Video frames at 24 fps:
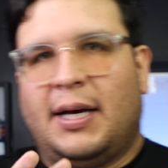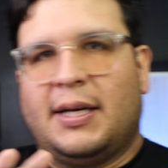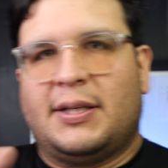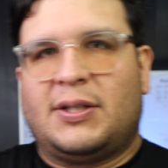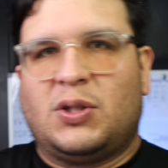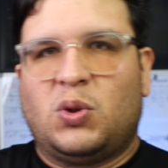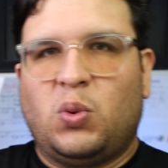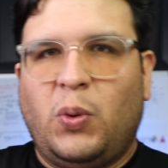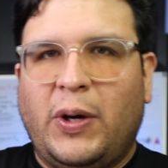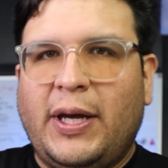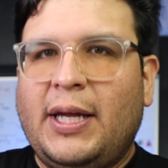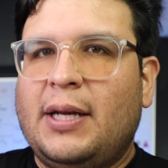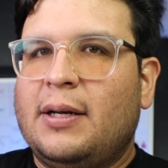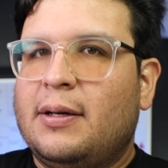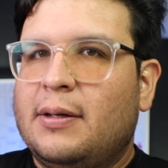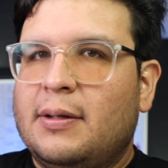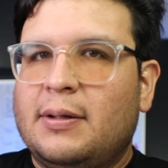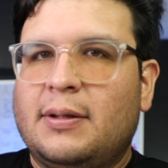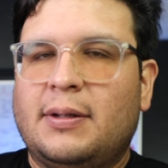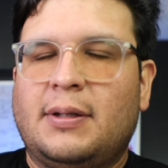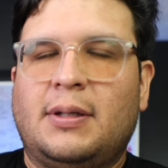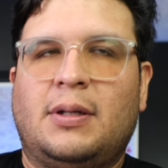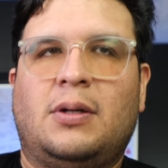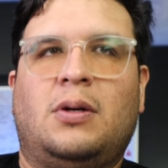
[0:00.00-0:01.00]
suite.
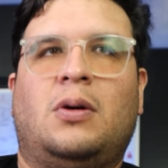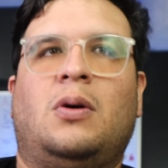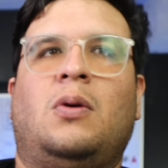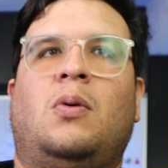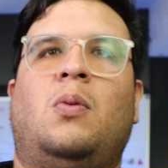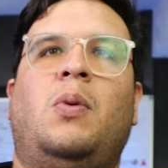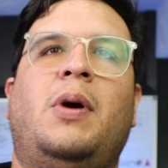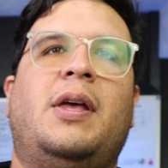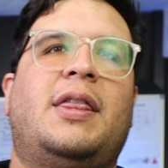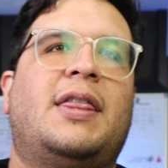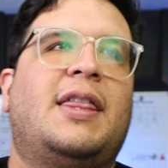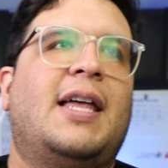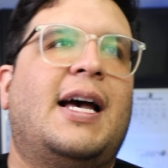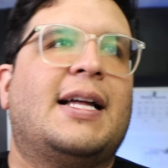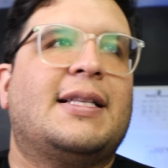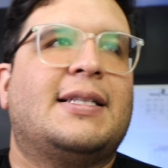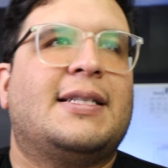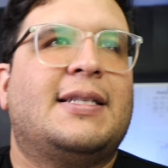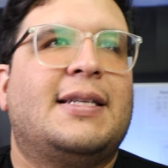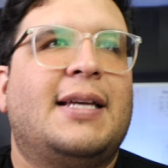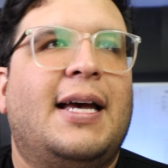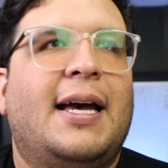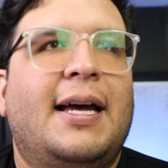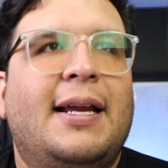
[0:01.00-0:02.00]
With that
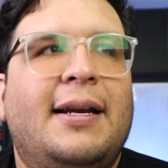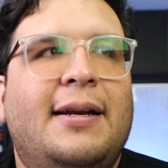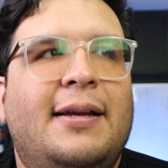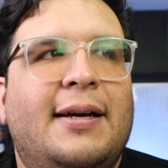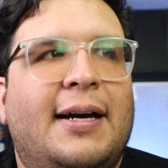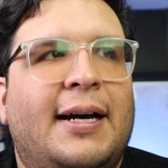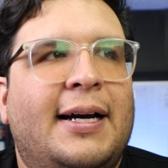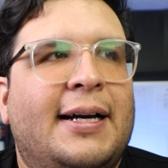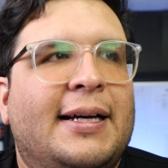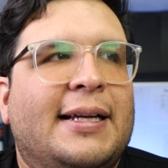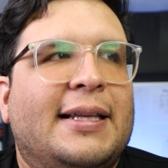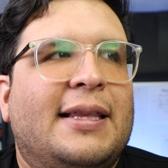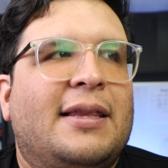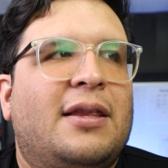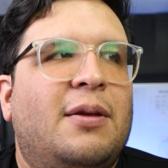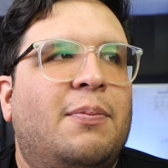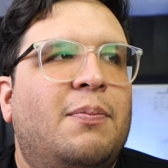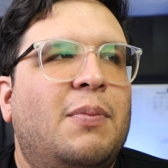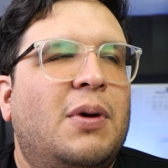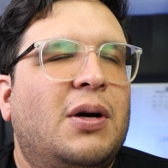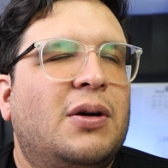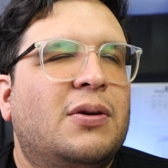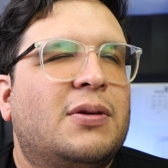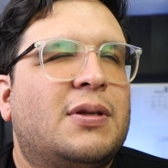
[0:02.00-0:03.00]
said, the
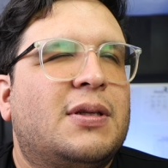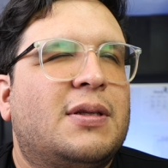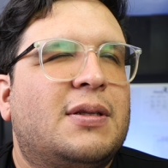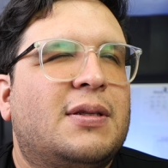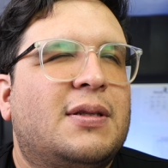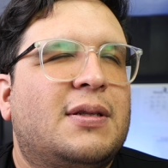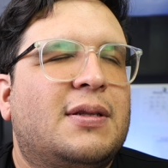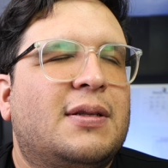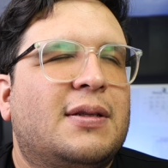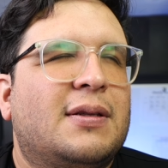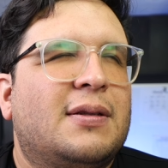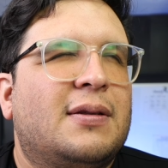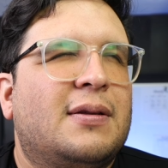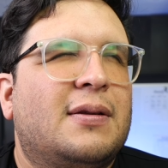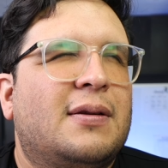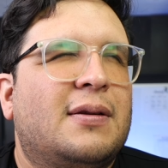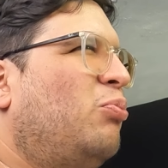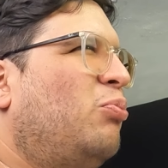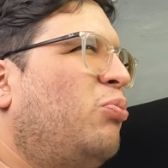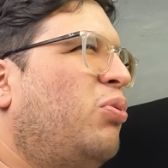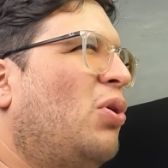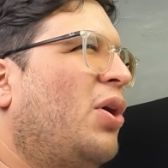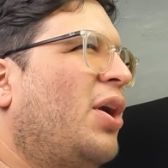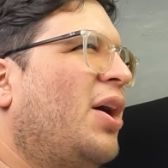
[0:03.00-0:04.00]
most
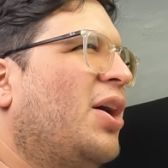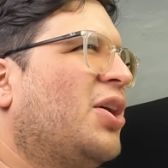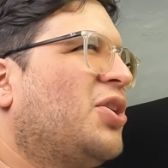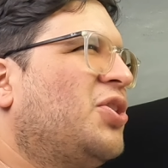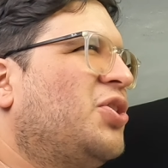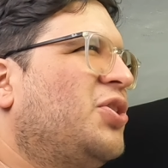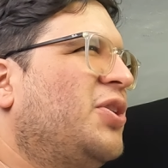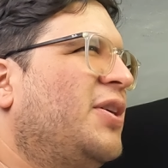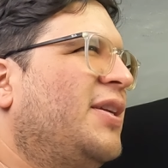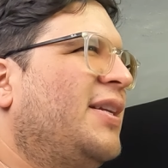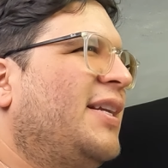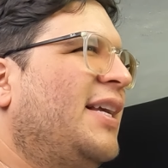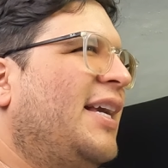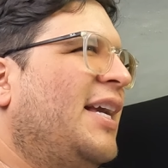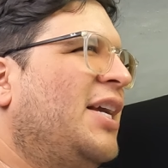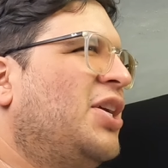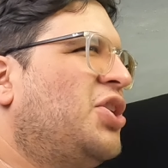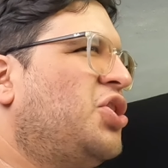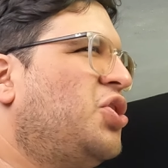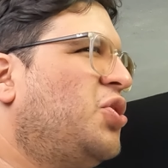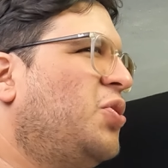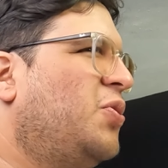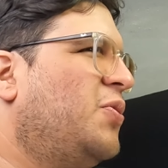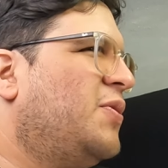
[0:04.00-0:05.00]
production
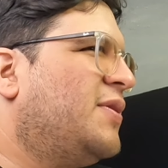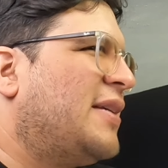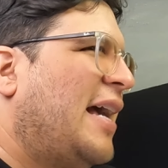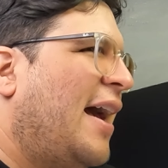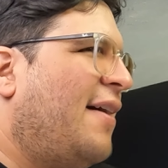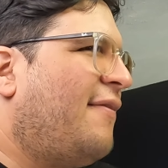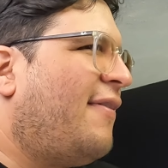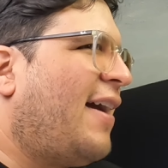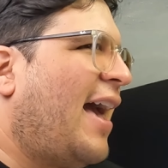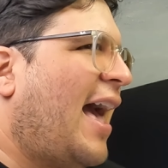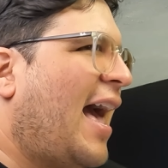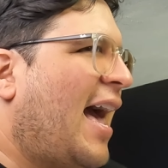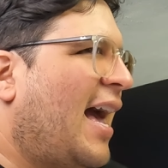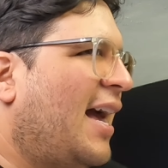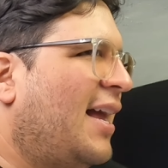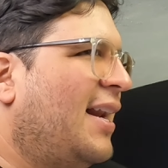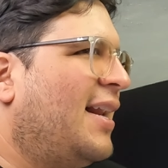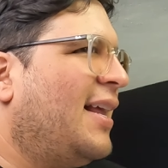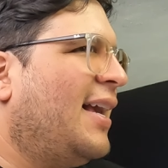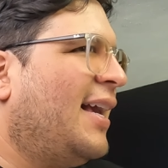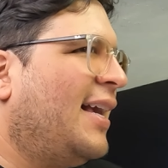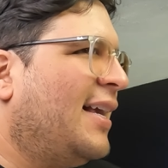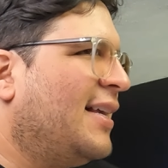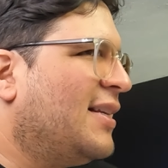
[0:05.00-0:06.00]
issues I've
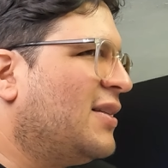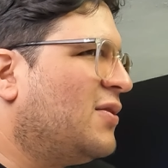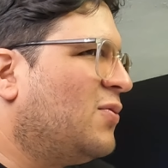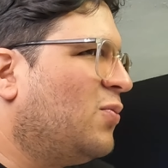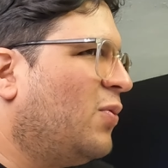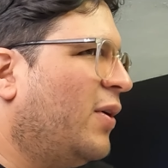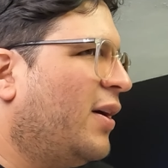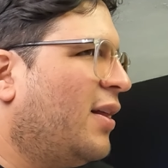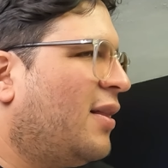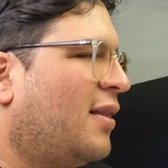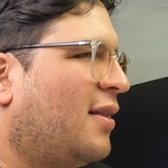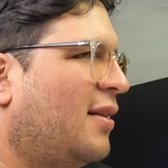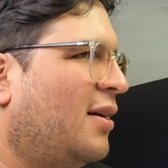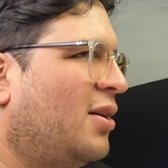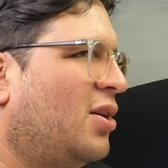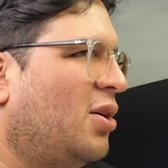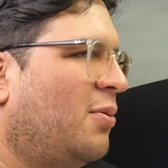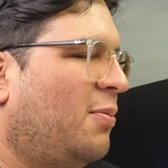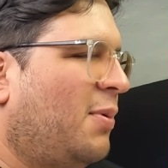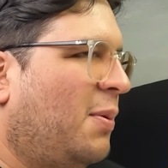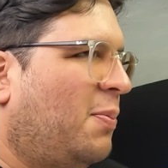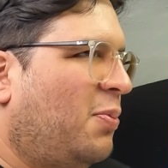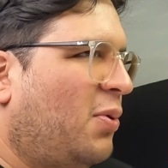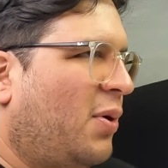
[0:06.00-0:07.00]
had is with
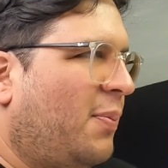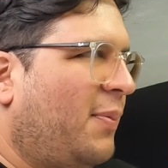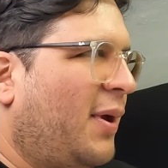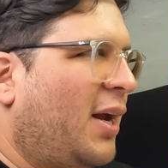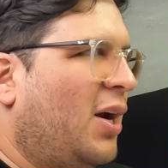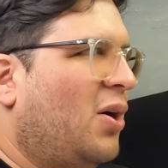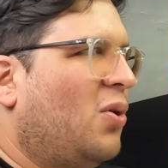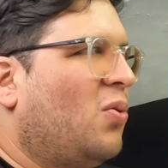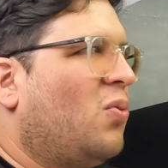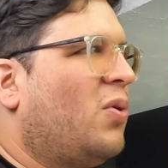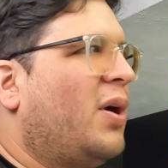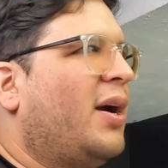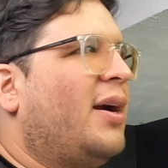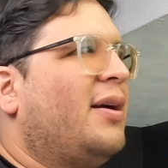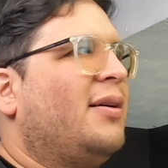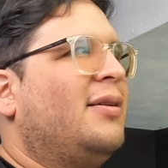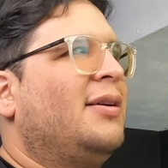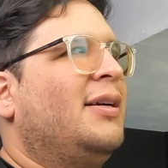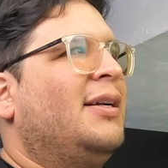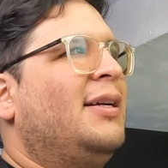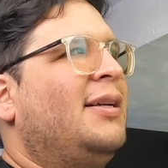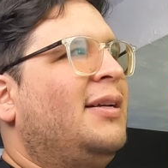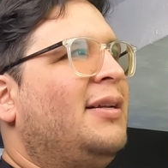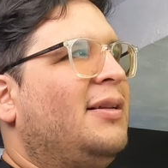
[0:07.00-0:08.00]
Adobe Premiere,
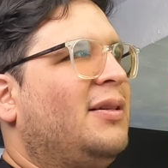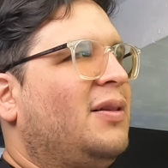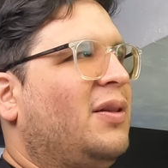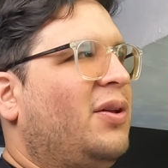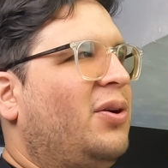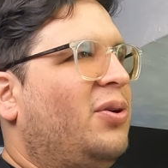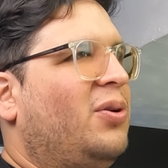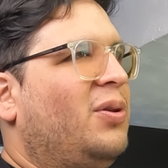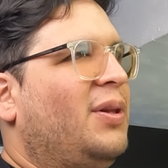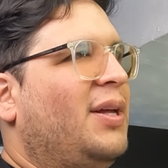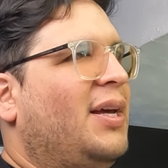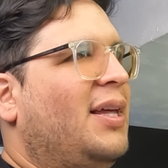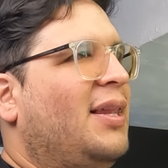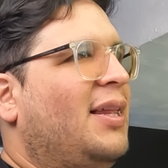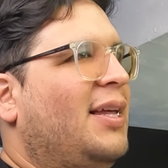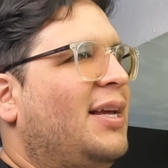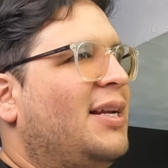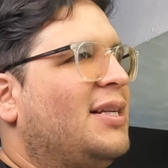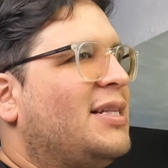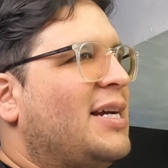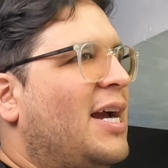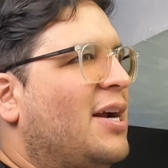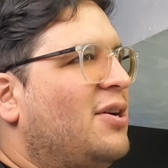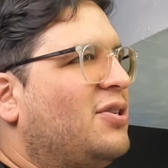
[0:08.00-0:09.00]
where literally the
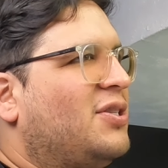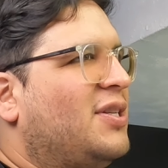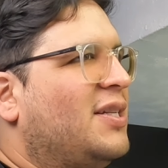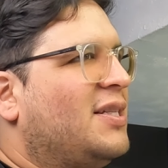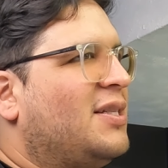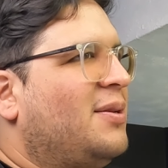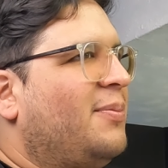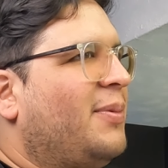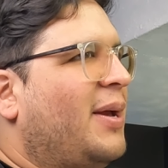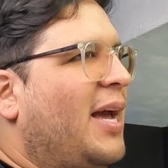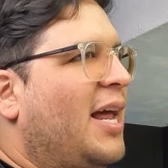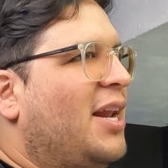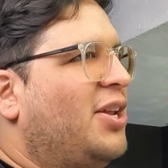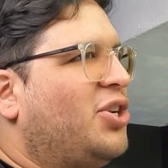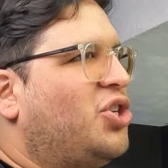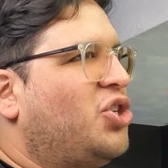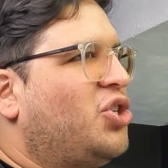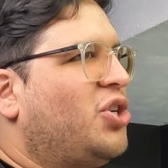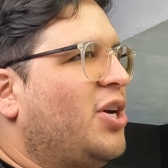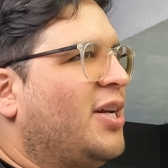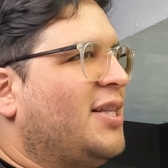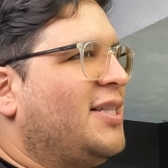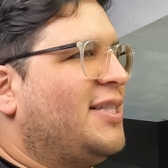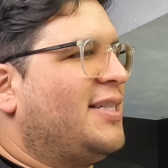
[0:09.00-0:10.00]
entire system kind of
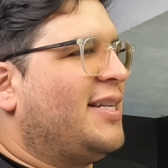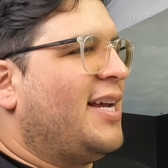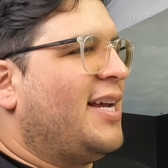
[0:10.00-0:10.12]
shuts